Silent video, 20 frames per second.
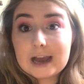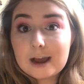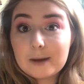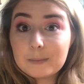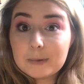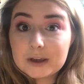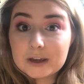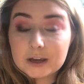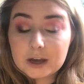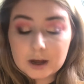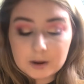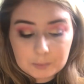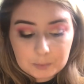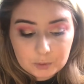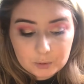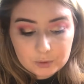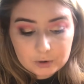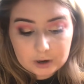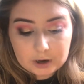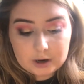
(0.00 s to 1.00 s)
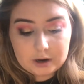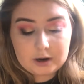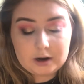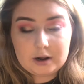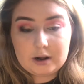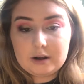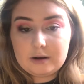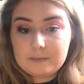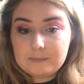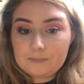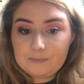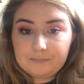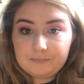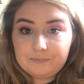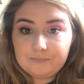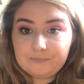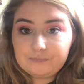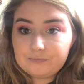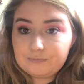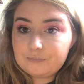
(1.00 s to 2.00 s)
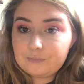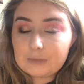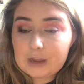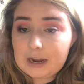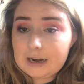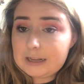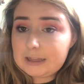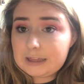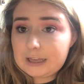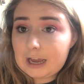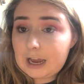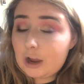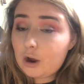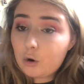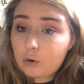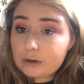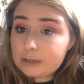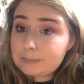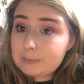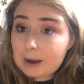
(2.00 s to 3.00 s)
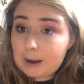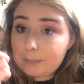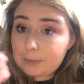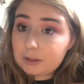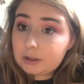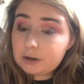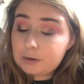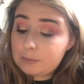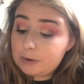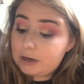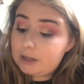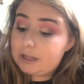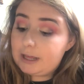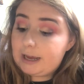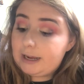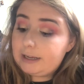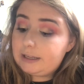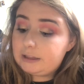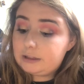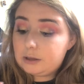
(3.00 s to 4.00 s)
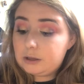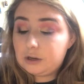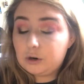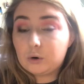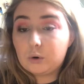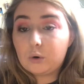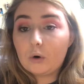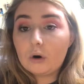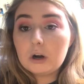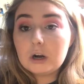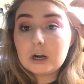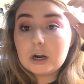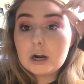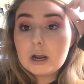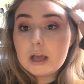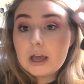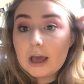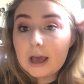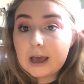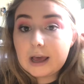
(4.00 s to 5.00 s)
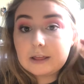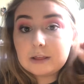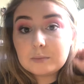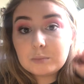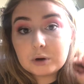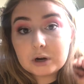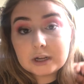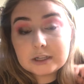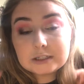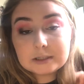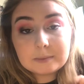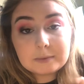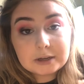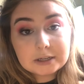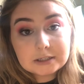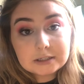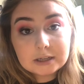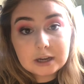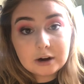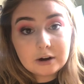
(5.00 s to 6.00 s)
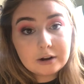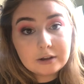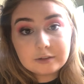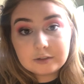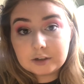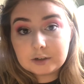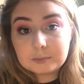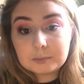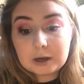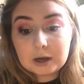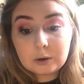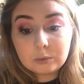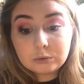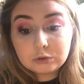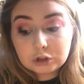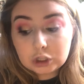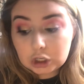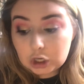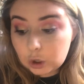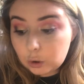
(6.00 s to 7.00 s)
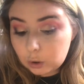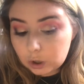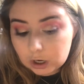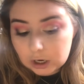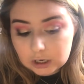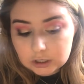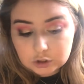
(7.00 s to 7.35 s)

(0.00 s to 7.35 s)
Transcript: eye makeup or anything. I always pop a little bit of that in the inner corner and then put on some mascara, and then I'm out the door.